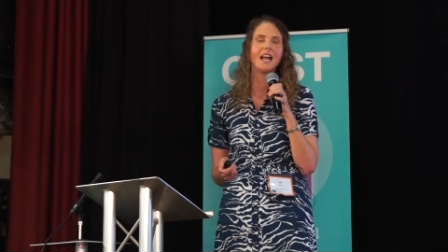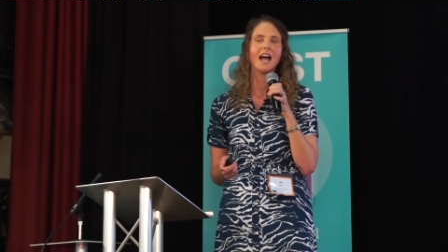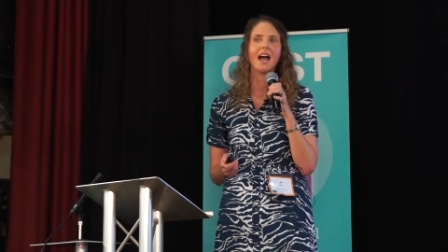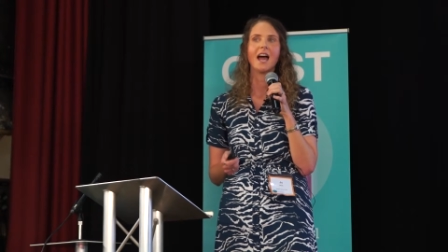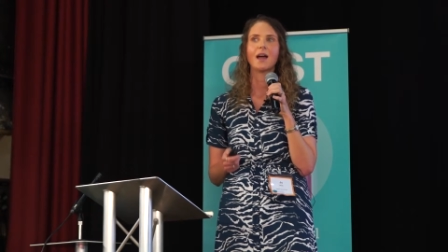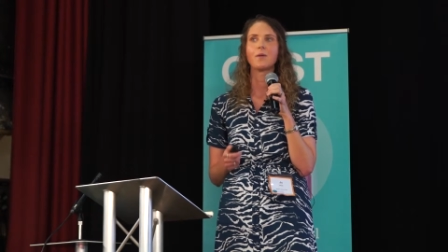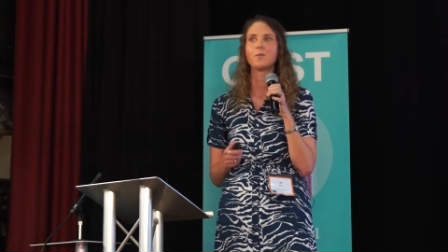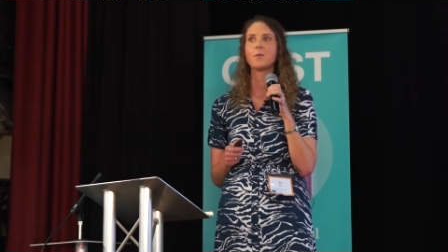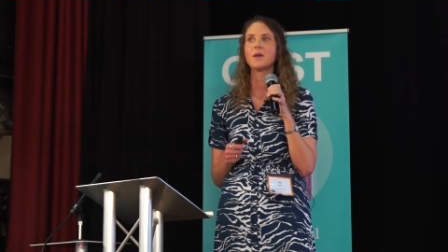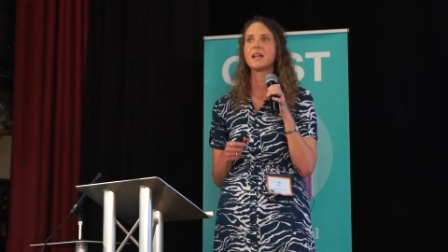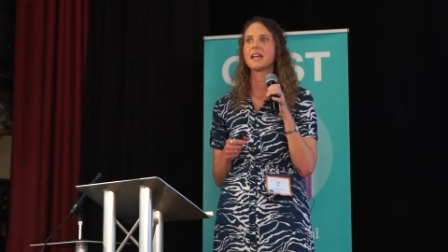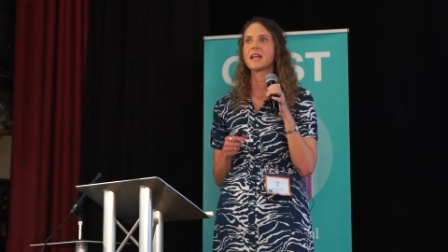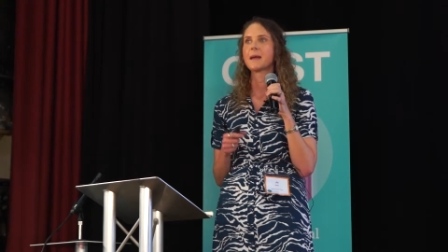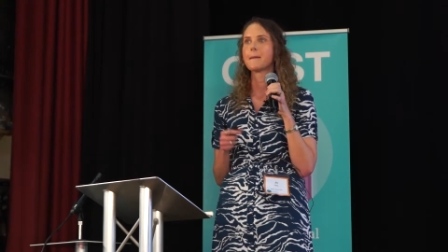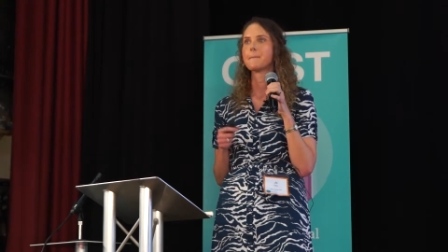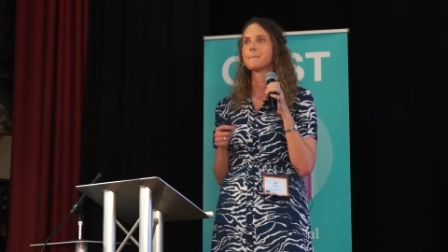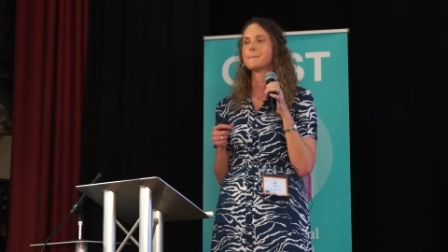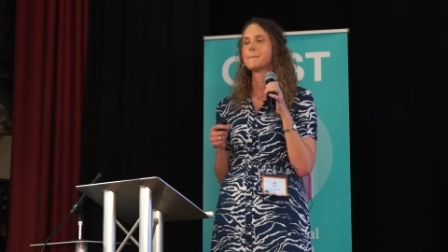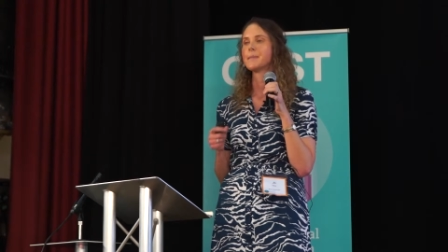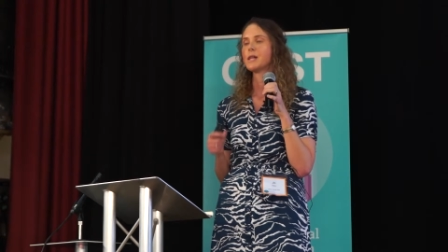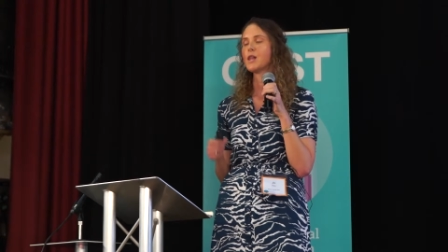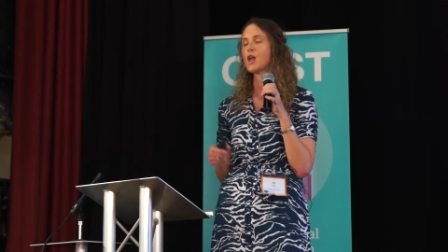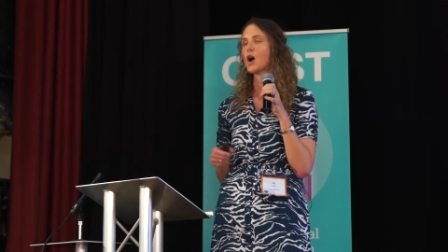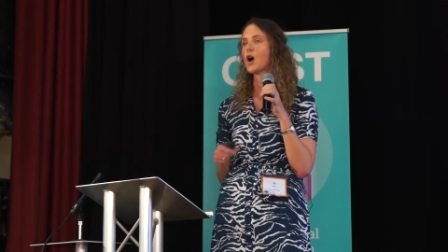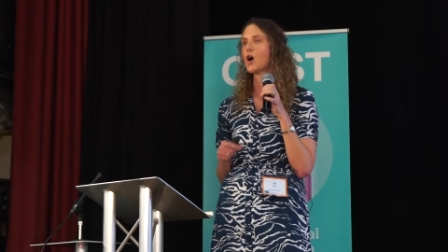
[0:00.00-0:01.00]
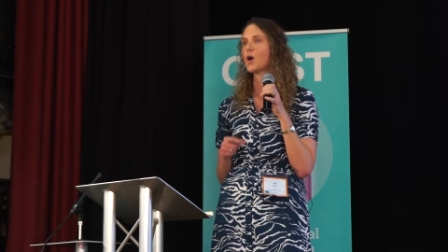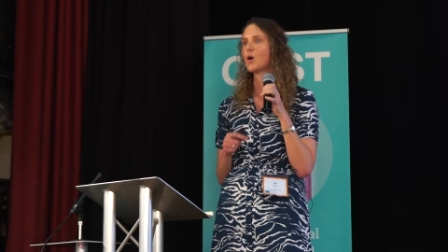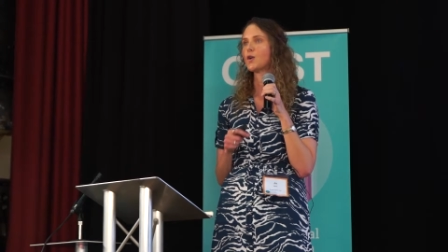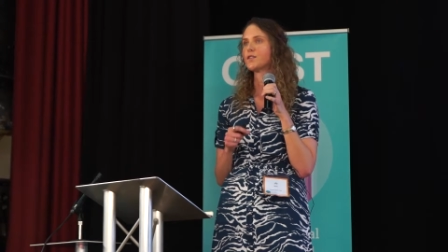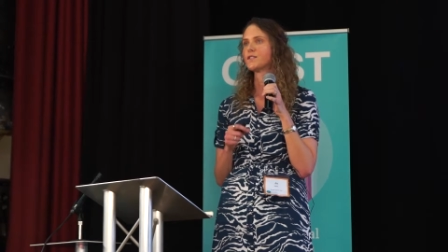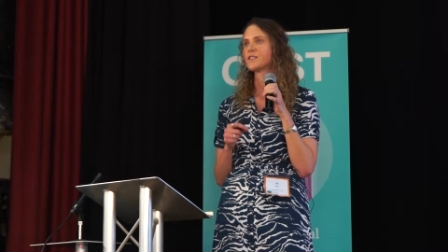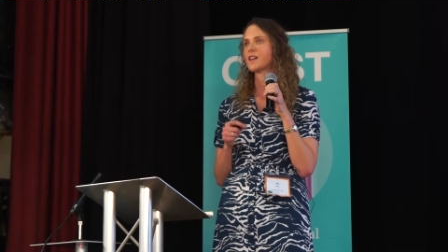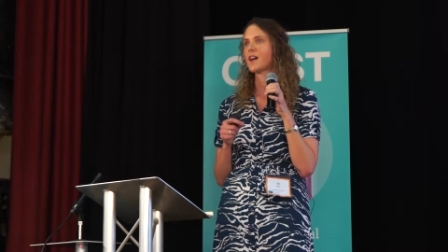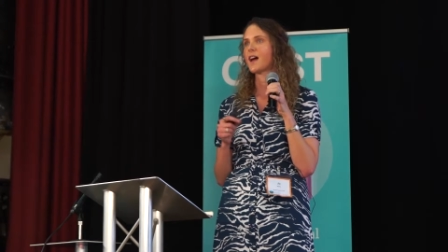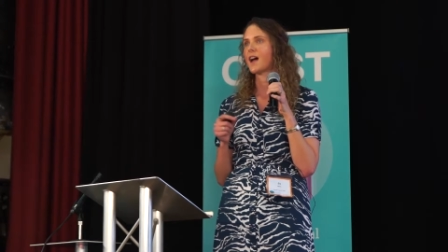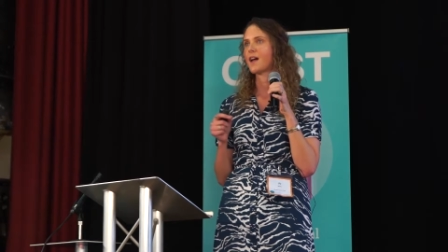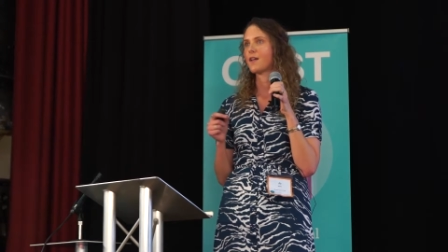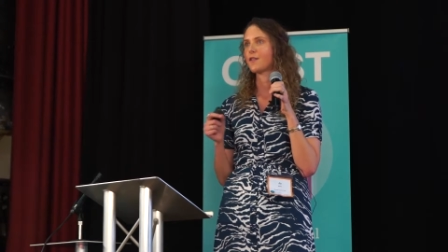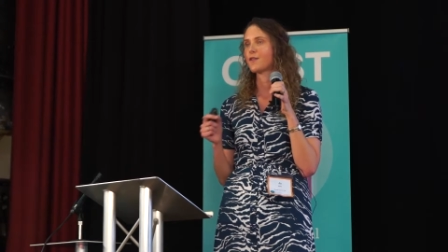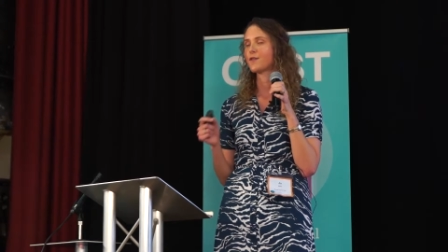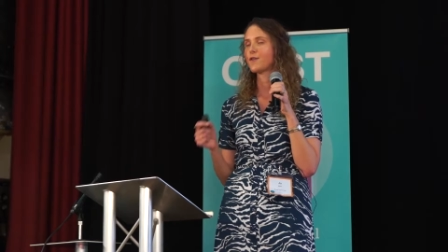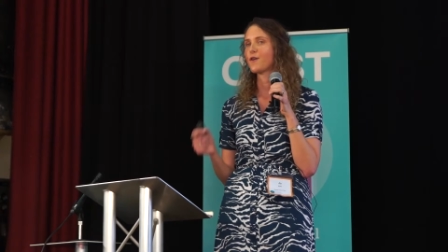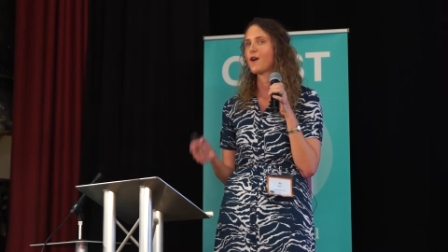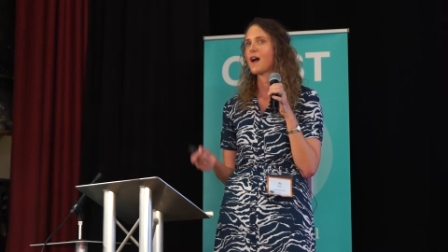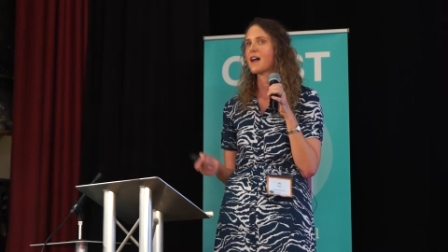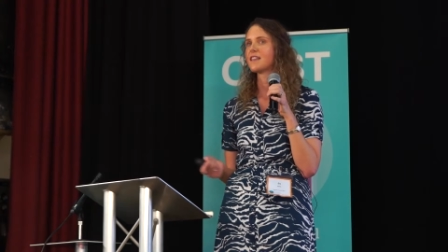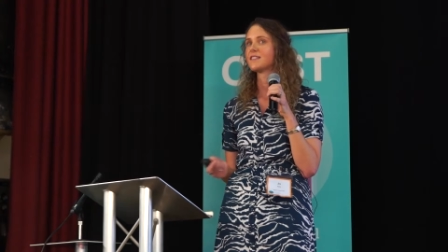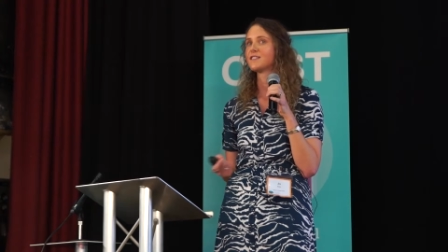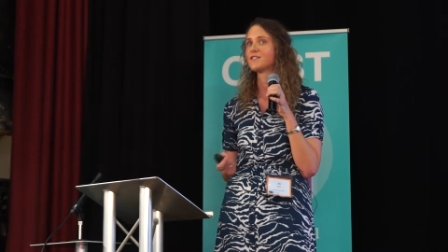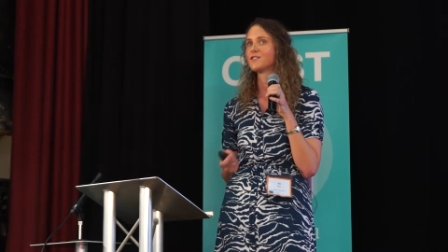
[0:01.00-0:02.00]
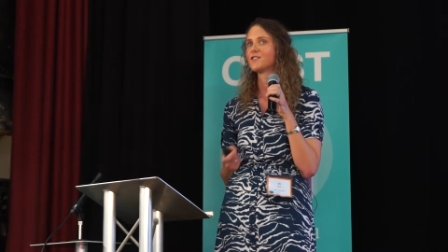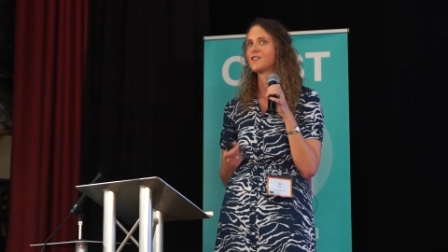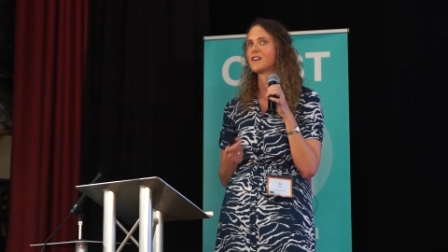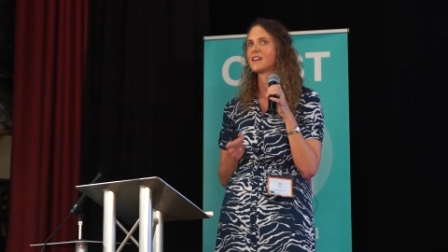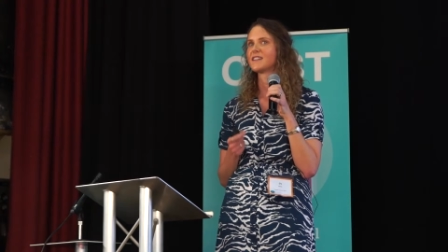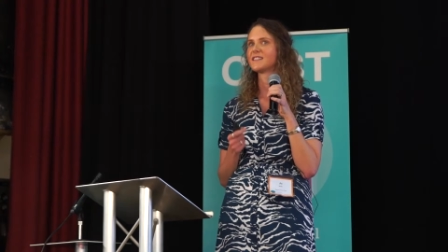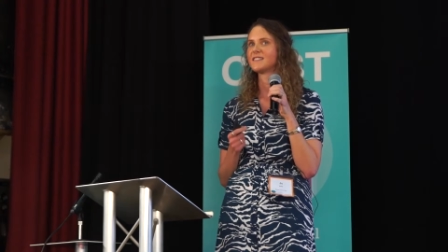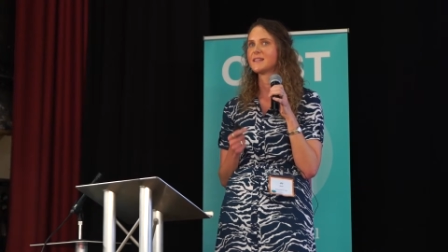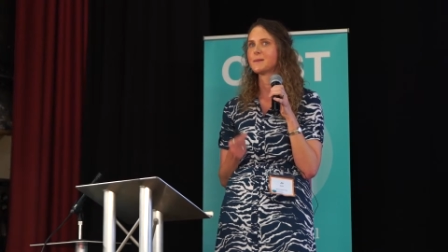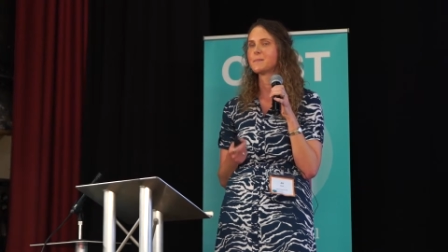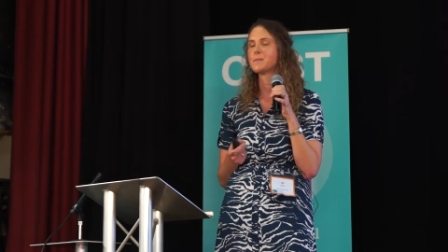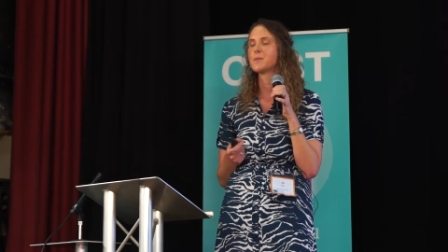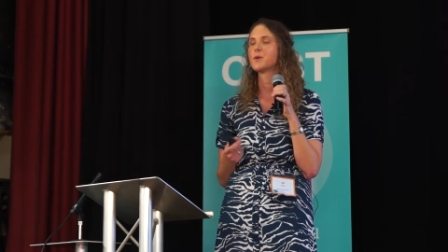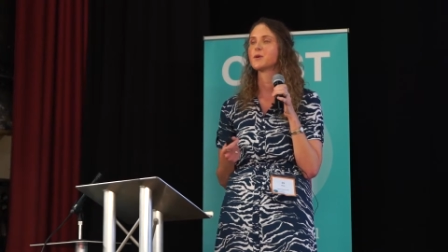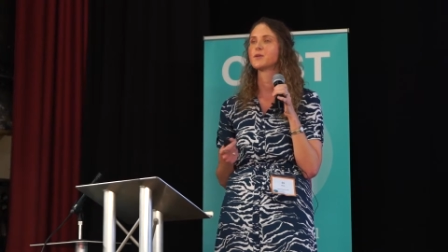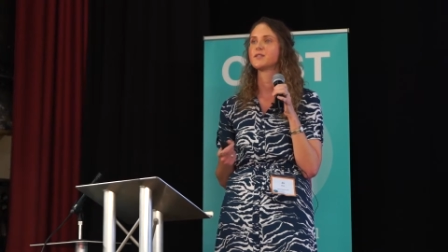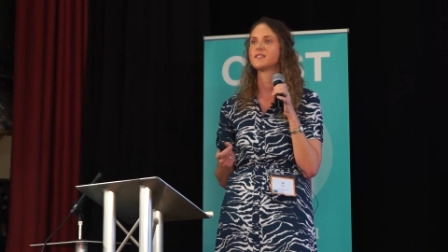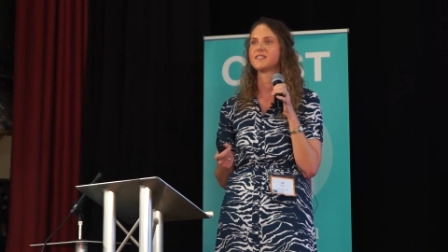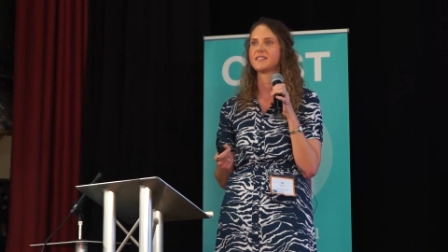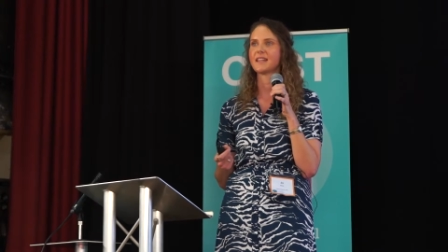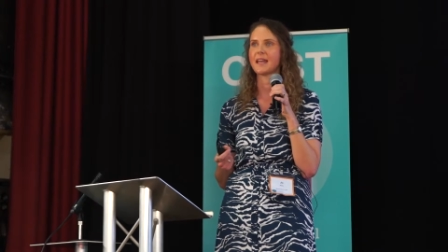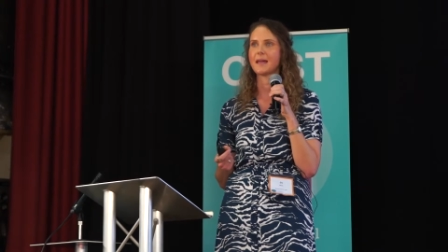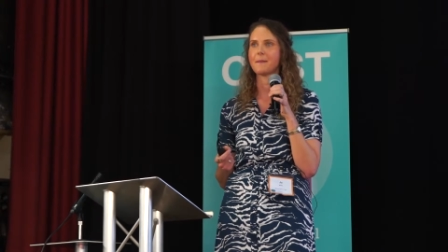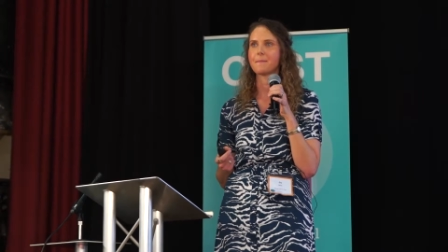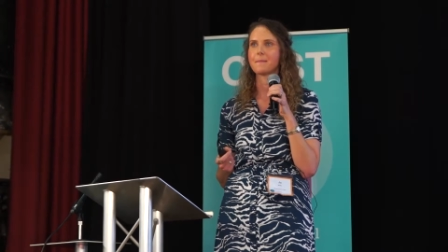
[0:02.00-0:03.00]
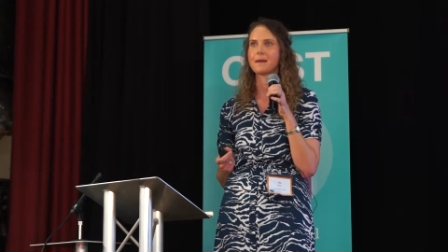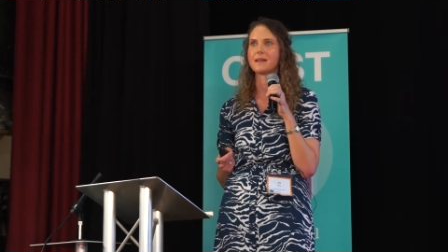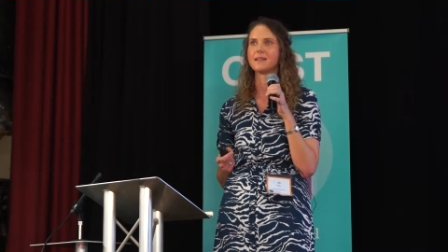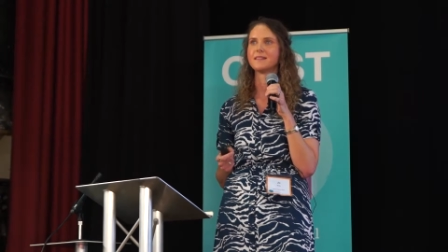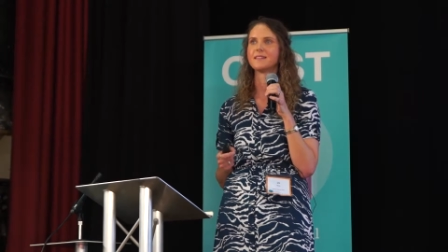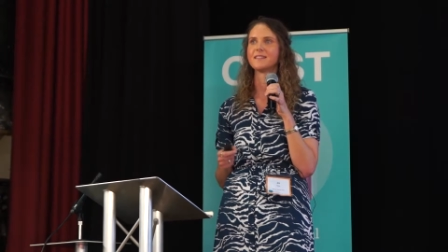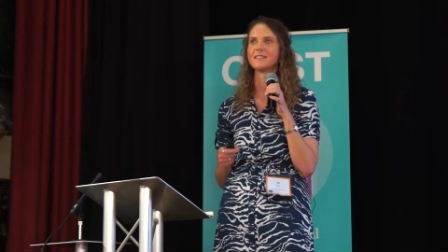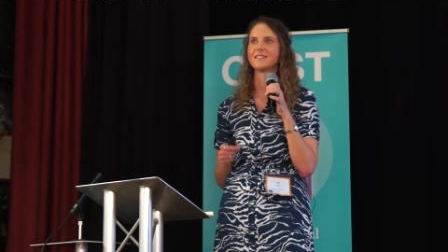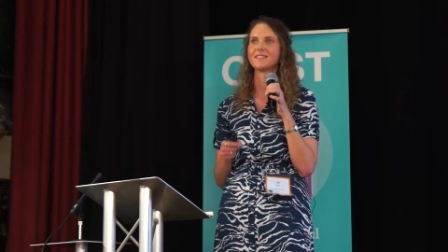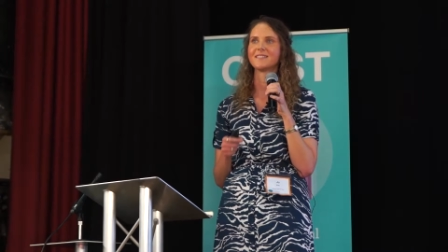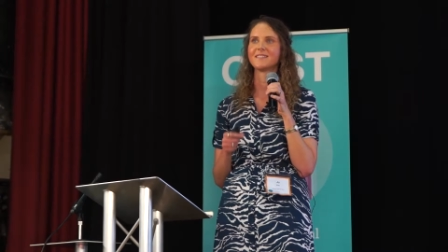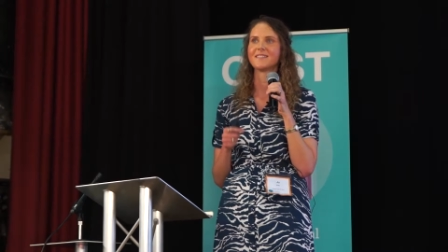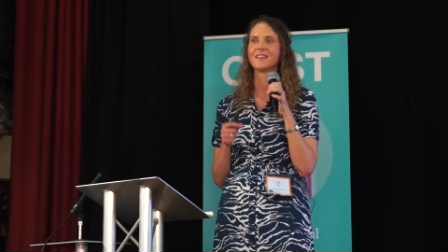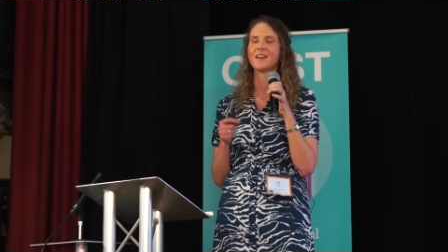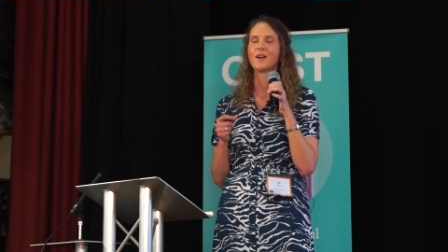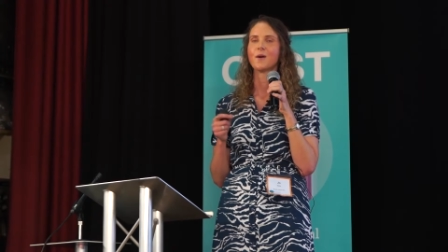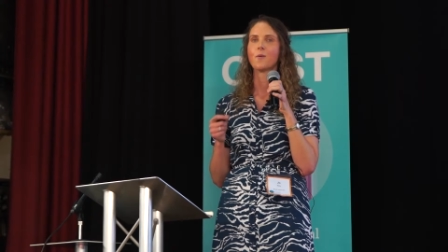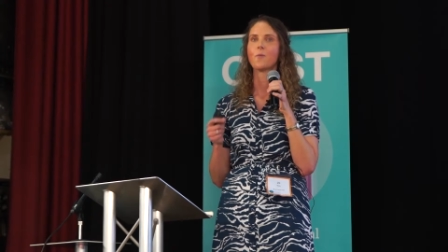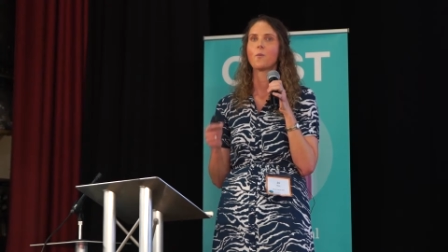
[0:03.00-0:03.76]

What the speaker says: And we can plot, through answering simple statements,